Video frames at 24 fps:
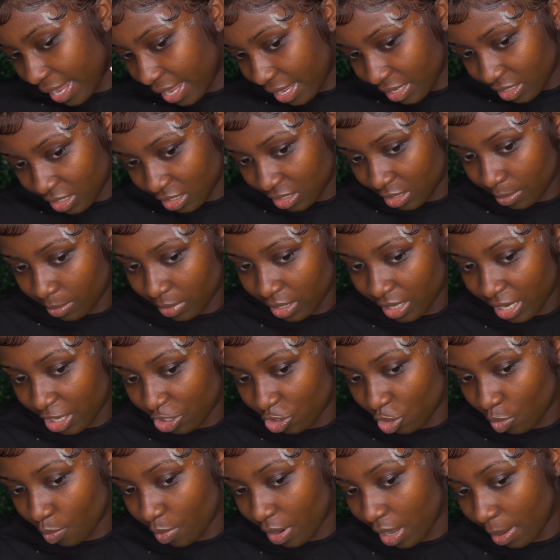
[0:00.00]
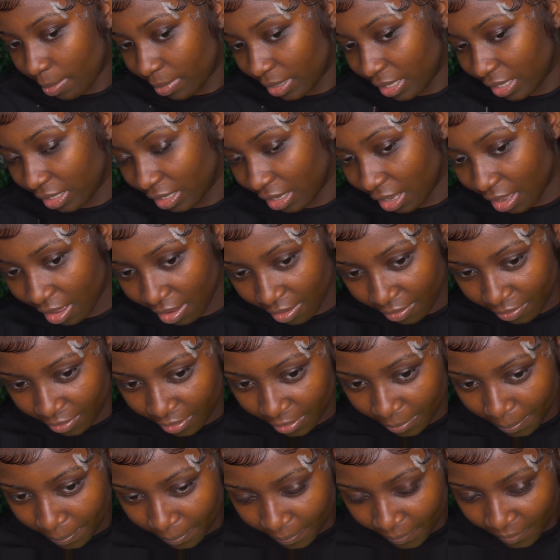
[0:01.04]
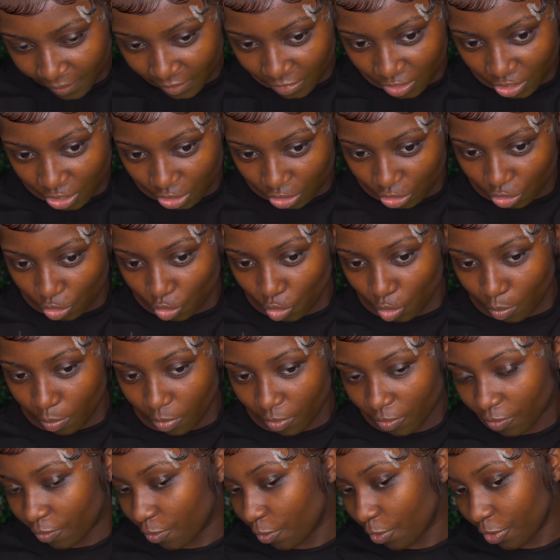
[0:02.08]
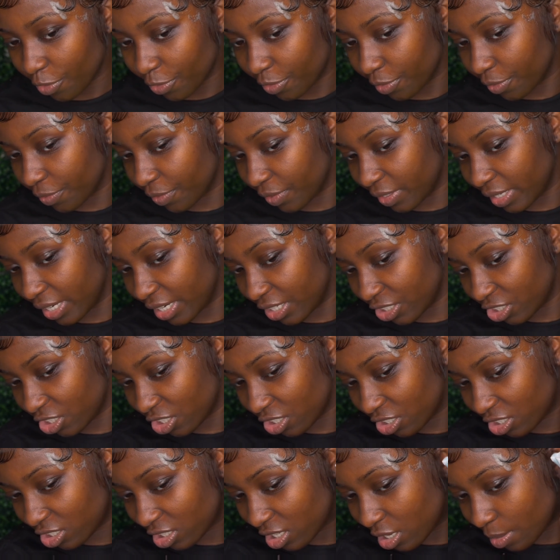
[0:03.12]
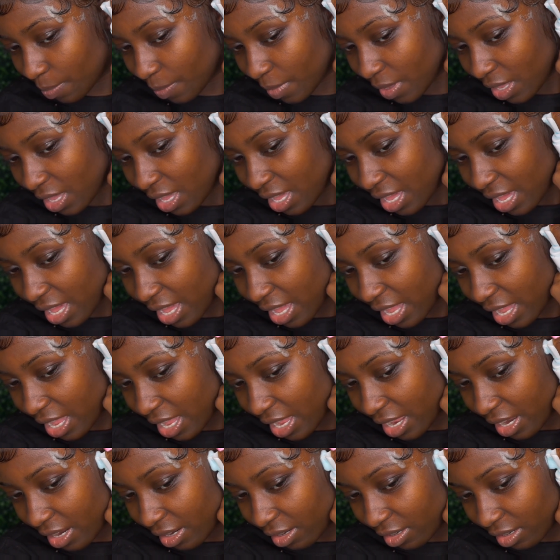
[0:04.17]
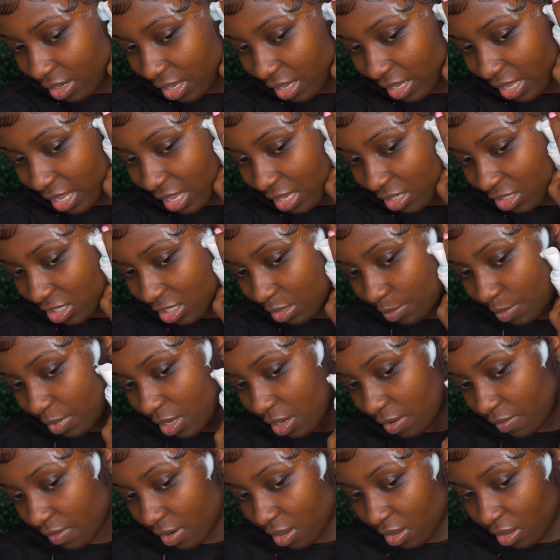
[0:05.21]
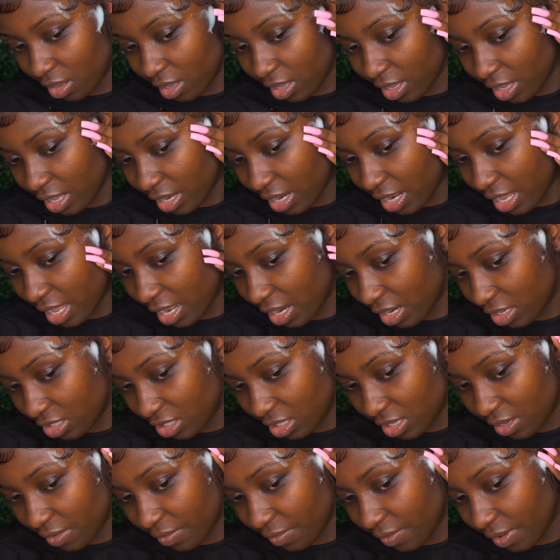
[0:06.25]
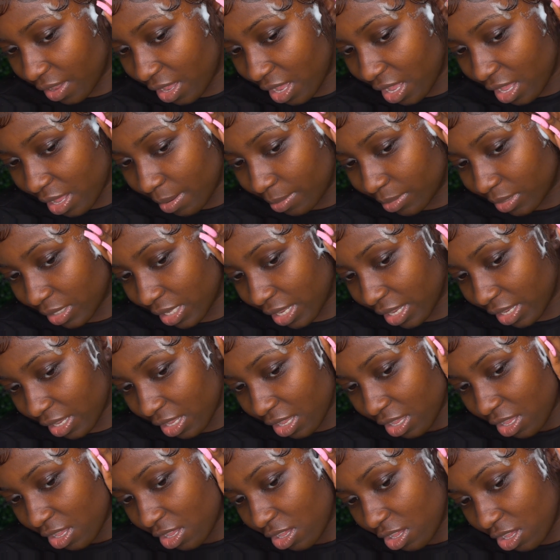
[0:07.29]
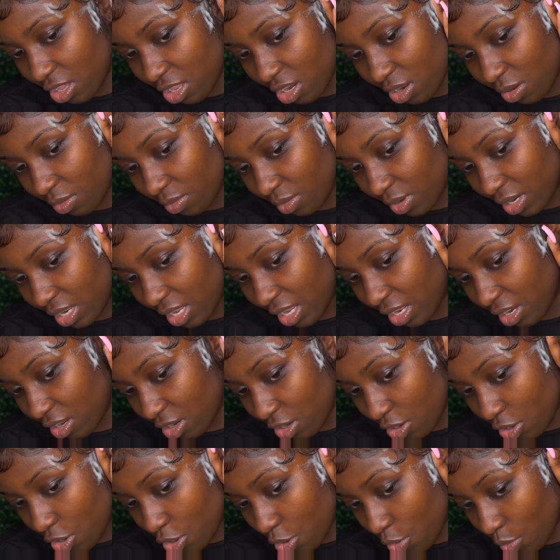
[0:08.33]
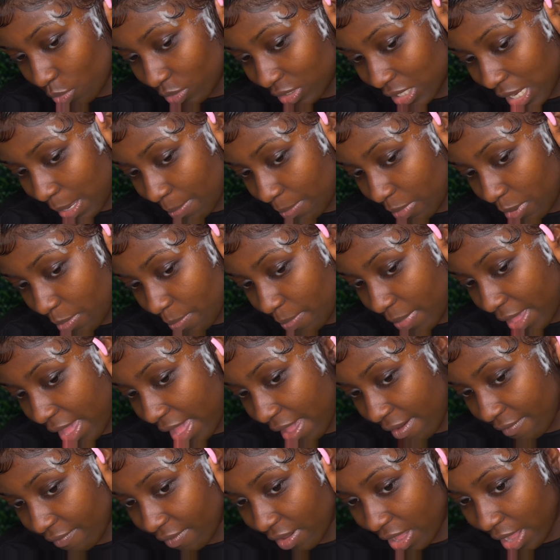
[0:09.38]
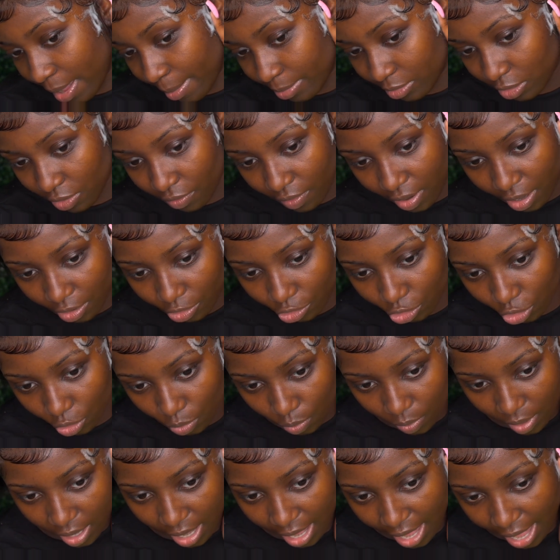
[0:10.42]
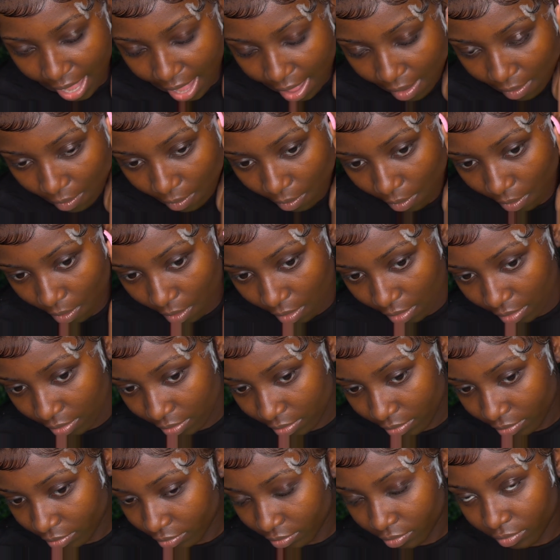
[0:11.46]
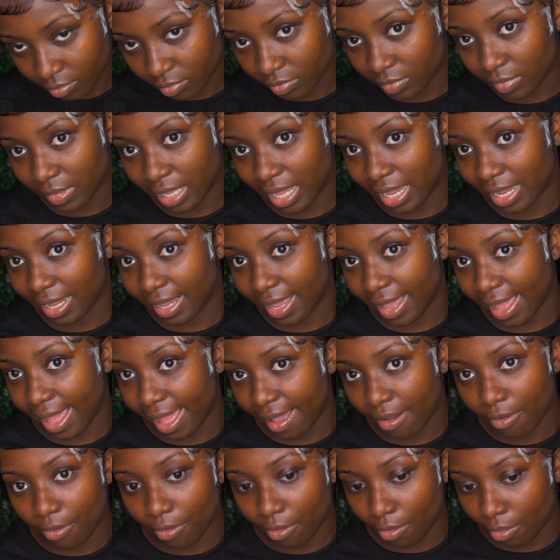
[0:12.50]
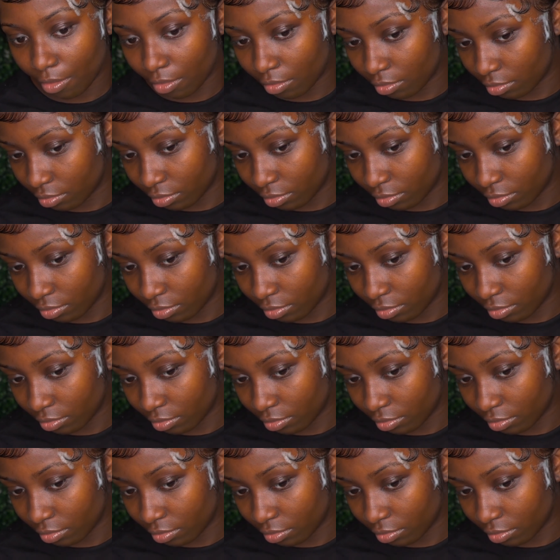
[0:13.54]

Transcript: into something that you probably loved to do before the relationship. And again, just be around good energy and vibes. Like you don't need no type of bad vibes around you at all. Like at all.